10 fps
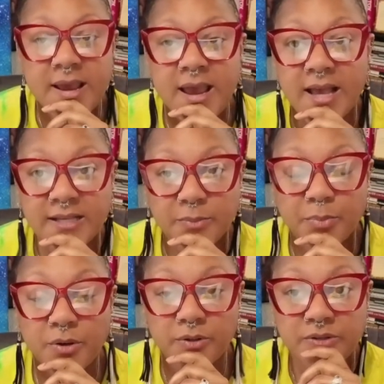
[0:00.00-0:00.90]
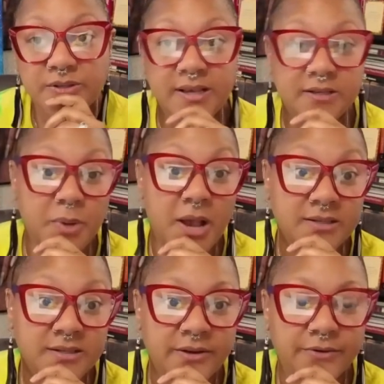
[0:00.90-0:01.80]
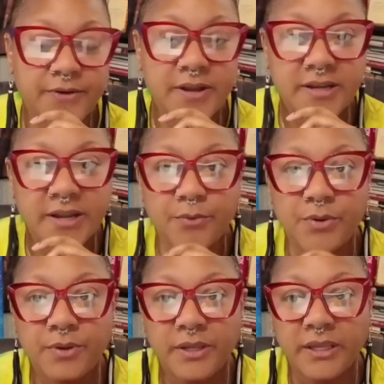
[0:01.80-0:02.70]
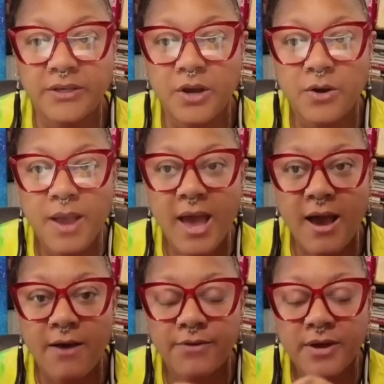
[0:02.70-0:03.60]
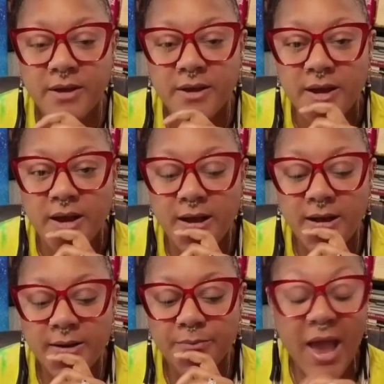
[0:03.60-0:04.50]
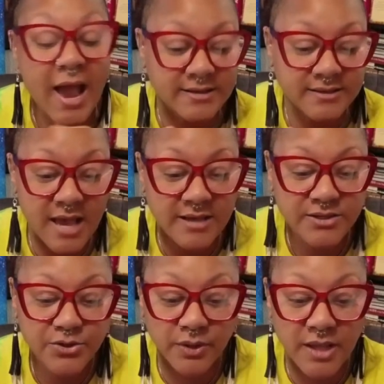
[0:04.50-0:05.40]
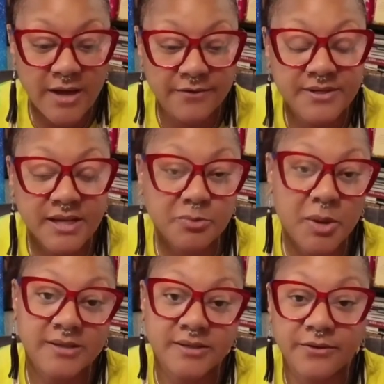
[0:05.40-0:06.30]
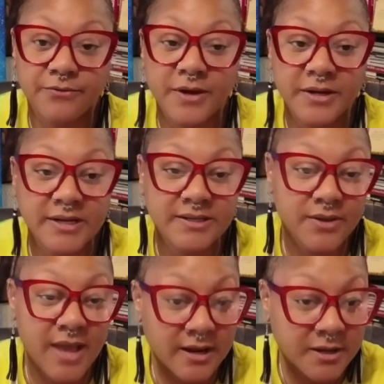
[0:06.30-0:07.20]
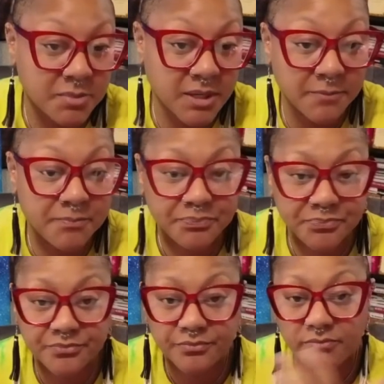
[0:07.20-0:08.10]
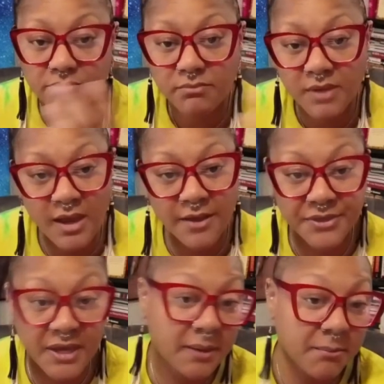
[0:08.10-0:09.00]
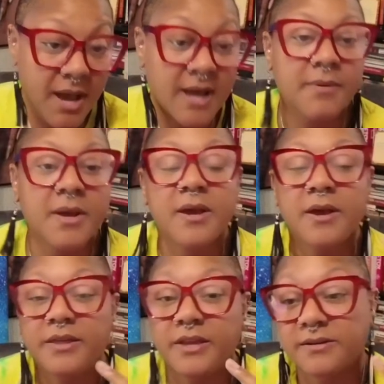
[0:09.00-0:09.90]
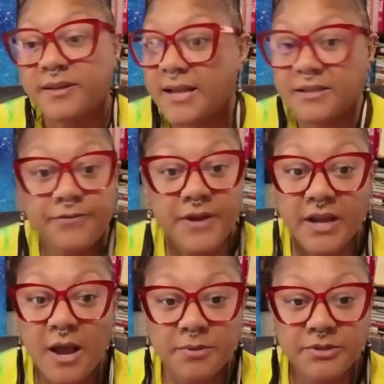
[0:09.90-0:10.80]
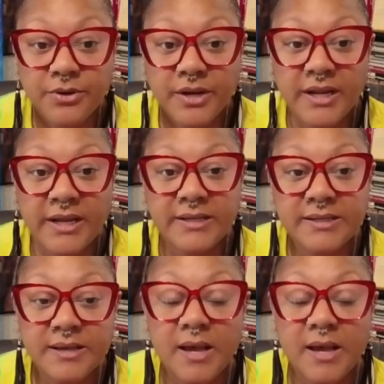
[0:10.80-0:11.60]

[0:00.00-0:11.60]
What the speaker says: as opposed to sex positive funding. We really don't have access to a lot of sex positive funding. So that could be a thing, but there's lots of funding opportunities